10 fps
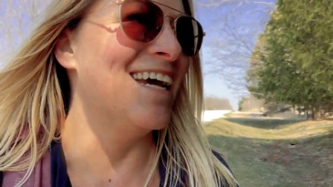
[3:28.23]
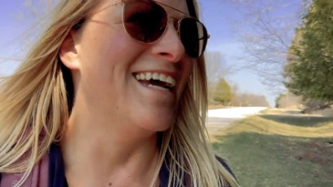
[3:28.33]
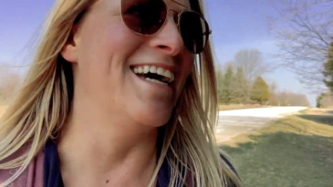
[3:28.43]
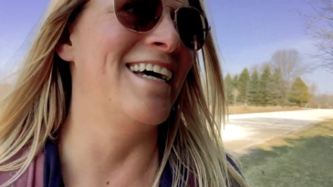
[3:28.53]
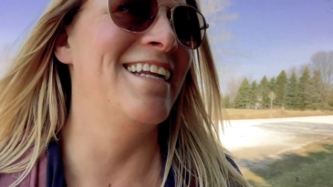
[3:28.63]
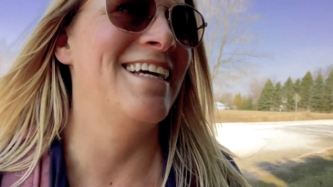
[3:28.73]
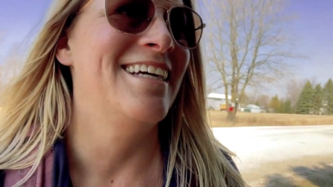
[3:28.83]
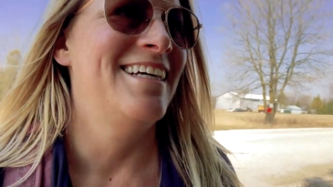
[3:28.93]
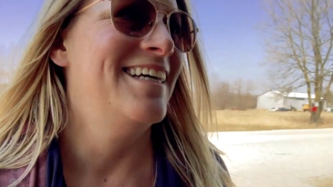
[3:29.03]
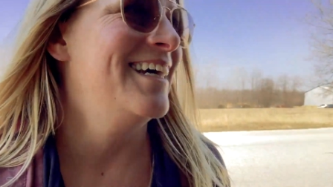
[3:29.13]
And
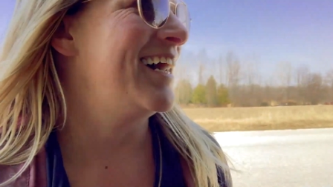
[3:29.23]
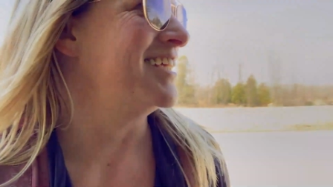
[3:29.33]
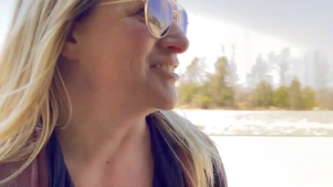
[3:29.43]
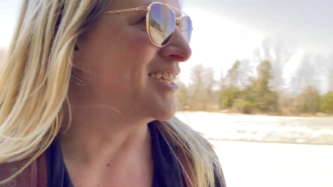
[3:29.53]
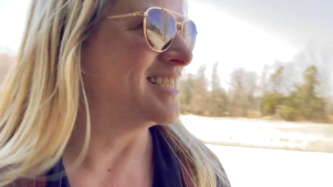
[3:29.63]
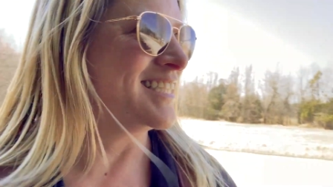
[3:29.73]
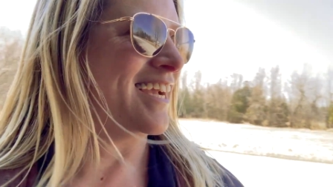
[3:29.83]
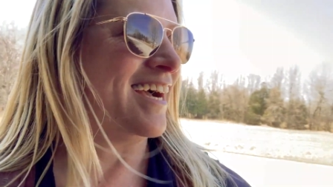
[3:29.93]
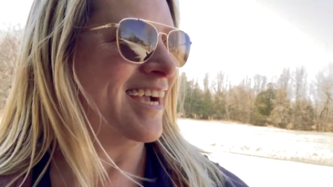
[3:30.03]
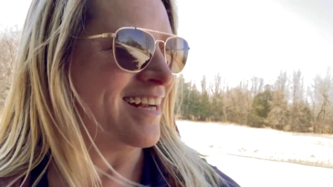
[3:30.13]
I try to say
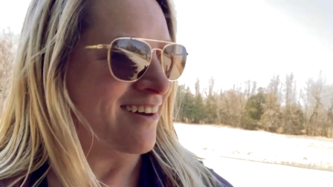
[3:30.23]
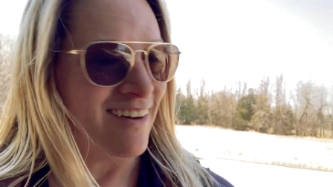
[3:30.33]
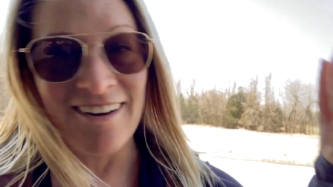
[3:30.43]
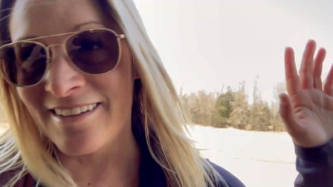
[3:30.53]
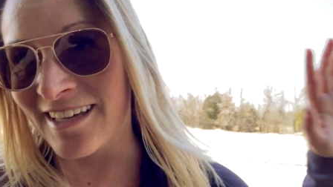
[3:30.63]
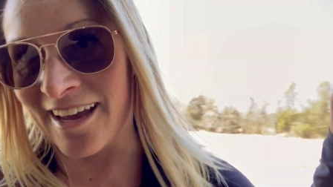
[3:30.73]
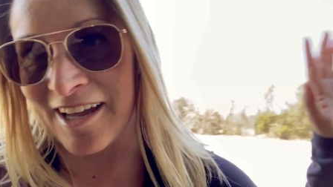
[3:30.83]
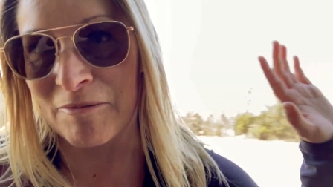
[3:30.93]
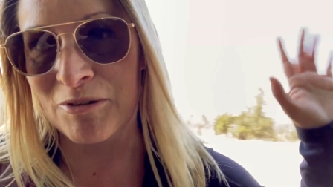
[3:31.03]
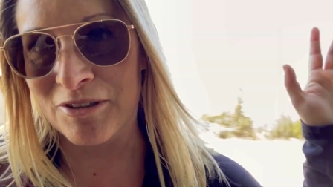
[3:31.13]
hi to all the
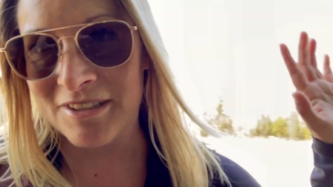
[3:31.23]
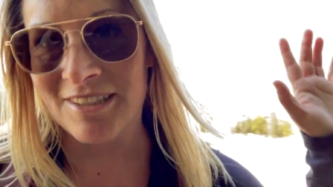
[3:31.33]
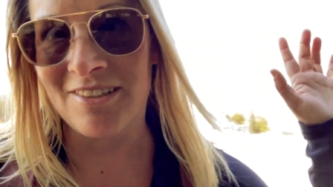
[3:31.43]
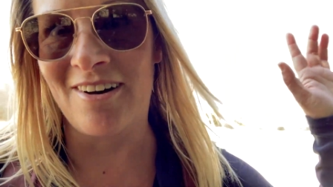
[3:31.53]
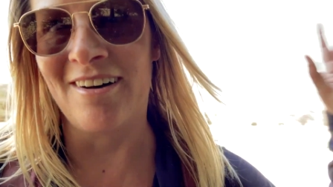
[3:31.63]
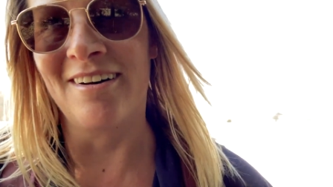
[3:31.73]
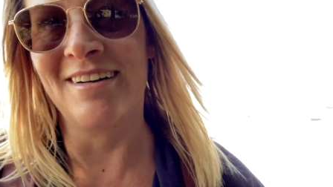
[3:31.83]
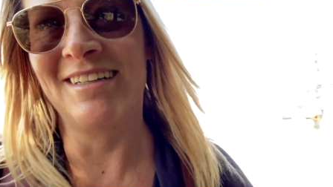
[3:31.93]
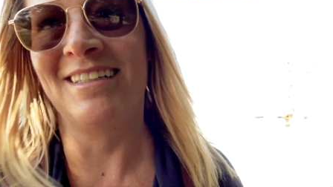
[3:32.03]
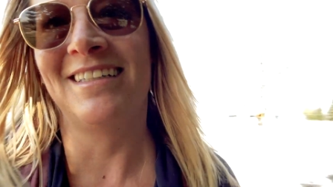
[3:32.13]
animals
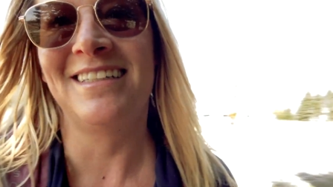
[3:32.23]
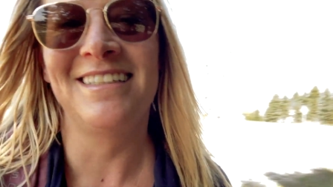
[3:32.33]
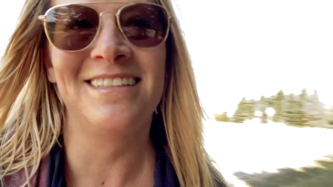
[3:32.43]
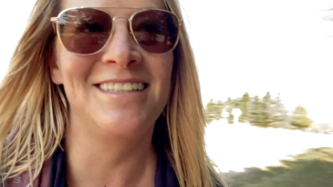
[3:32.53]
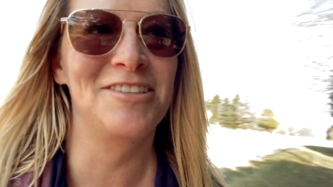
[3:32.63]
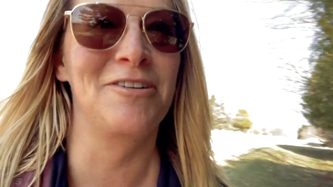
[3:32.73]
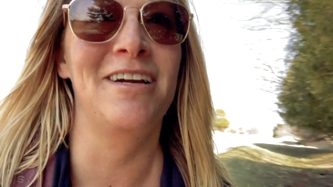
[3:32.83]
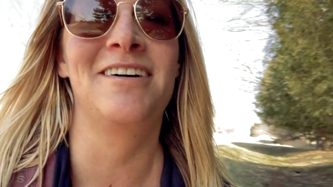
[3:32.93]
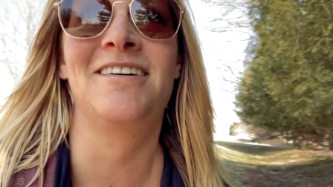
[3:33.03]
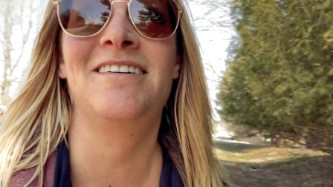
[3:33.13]
along the
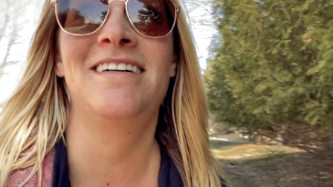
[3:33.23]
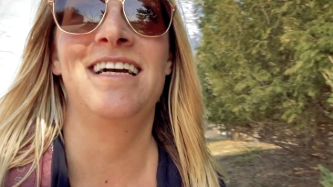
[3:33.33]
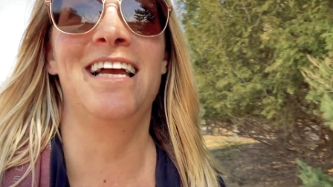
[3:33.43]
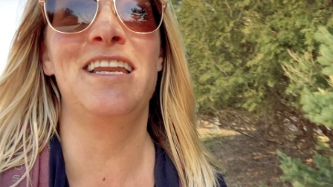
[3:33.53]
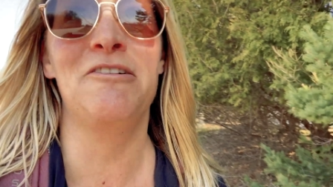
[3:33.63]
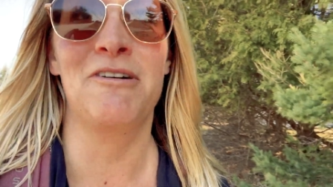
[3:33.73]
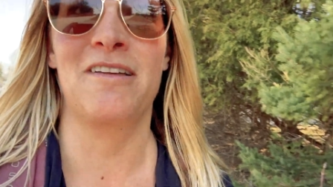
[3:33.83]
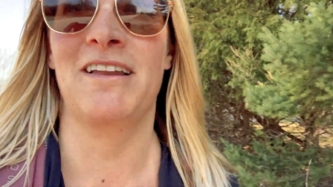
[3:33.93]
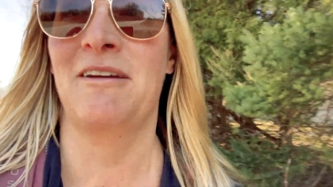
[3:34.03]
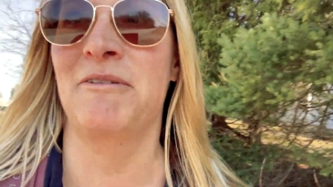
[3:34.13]
trail, anywhere
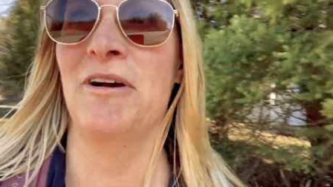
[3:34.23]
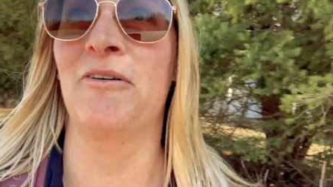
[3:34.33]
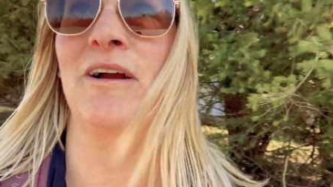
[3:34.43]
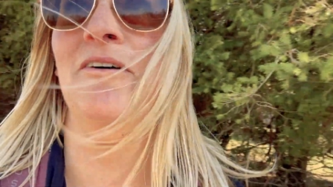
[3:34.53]
that I'm going.